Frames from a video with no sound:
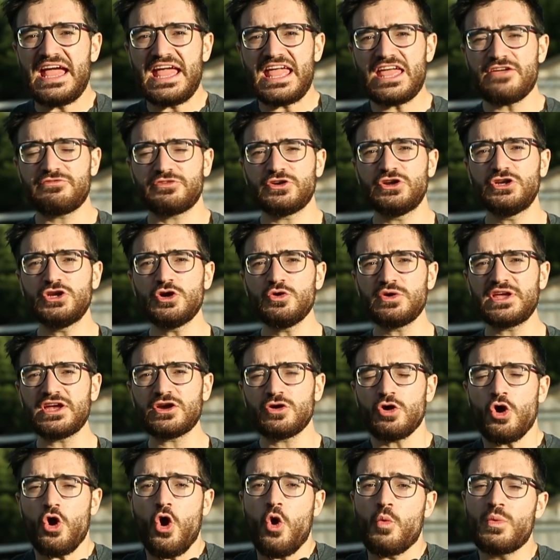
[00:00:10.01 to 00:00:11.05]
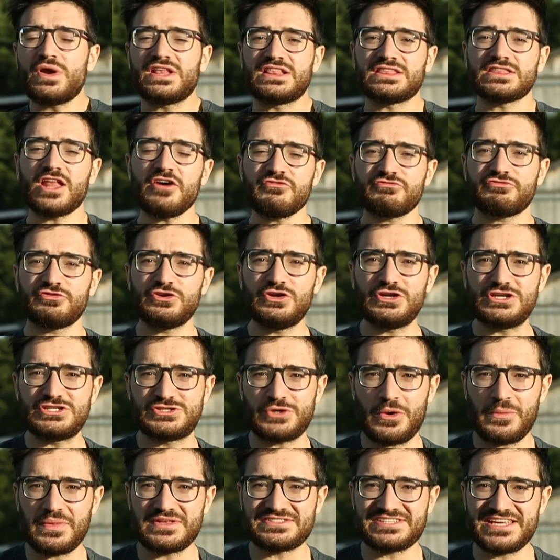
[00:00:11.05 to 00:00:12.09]
If you're new here, we'd love for you to
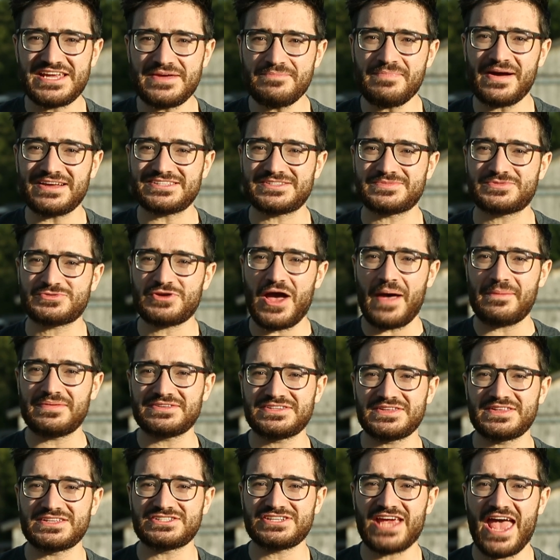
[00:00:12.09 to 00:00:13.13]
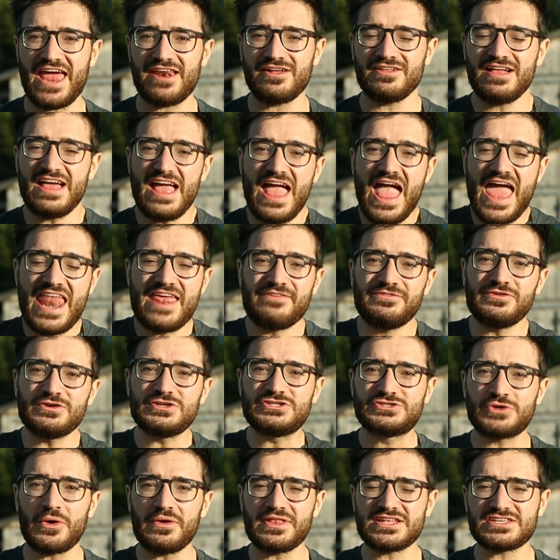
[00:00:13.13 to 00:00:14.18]
join the team by subscribing to the channel. And if you
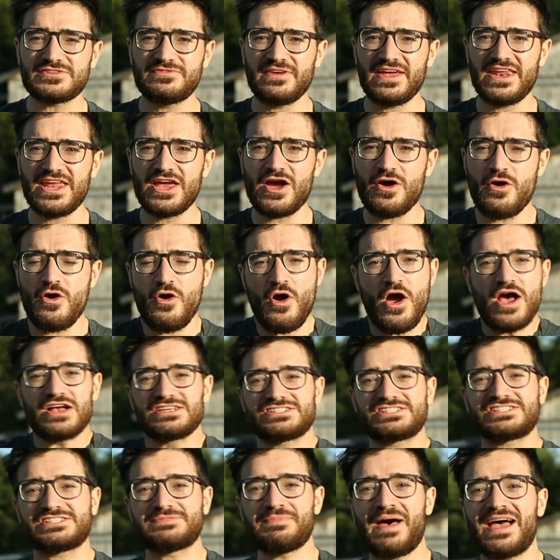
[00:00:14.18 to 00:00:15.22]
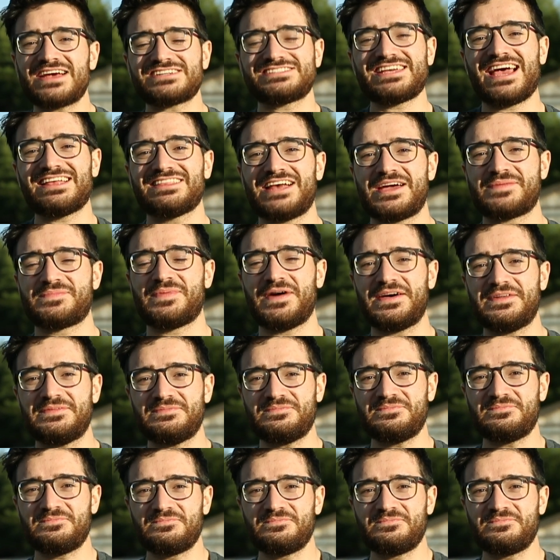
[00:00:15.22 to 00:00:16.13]
enjoyed this video, smash that like button.